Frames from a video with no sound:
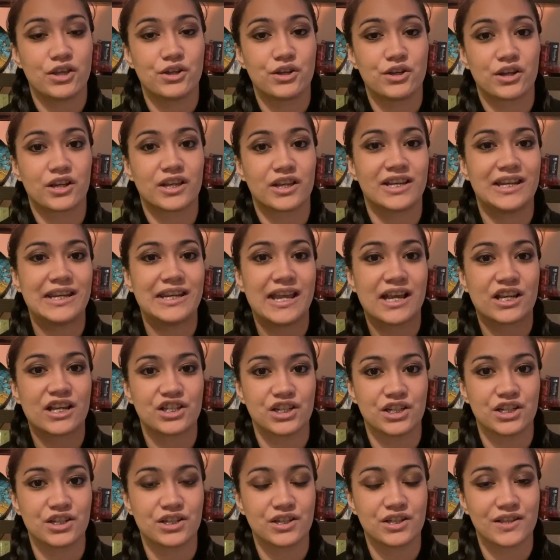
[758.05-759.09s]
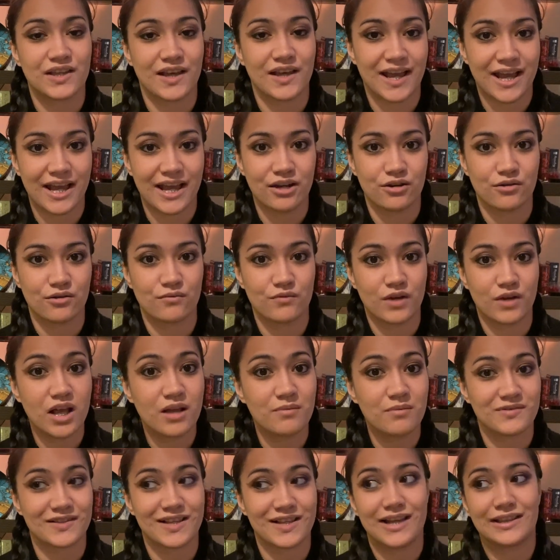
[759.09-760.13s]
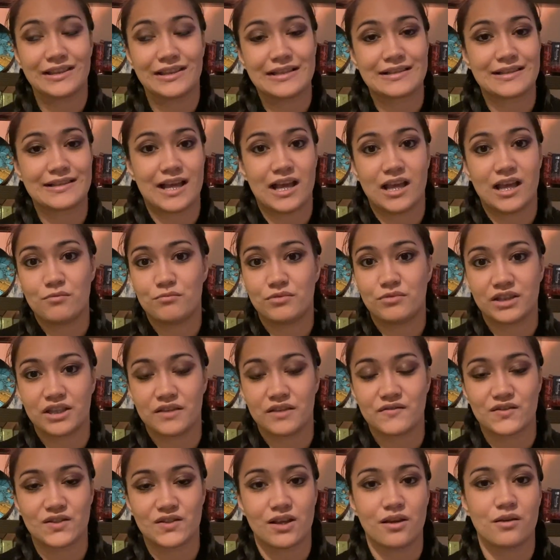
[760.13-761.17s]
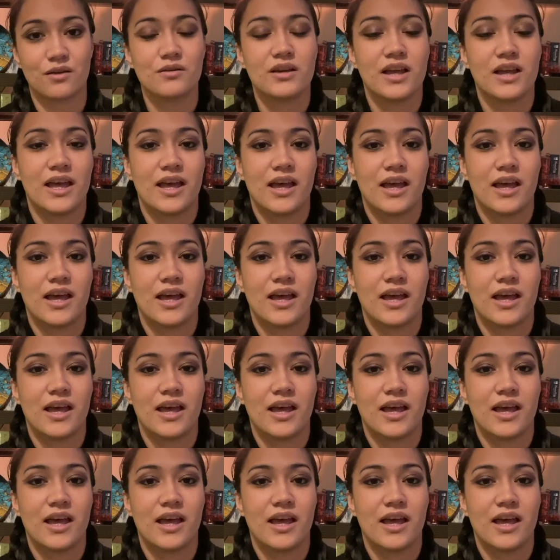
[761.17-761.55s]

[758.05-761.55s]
your connection to the higher realms, at least I believe so.